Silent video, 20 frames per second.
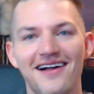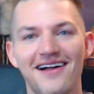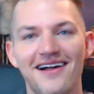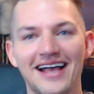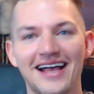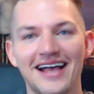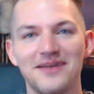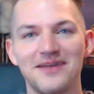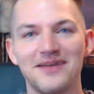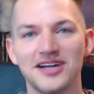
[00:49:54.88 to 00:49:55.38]

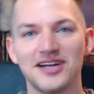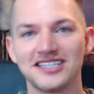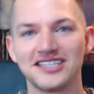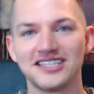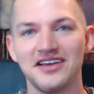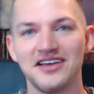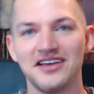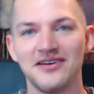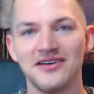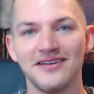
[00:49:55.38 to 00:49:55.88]
I got an impression
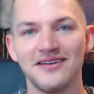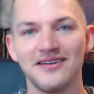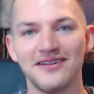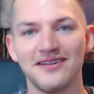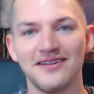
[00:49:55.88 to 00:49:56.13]
of you.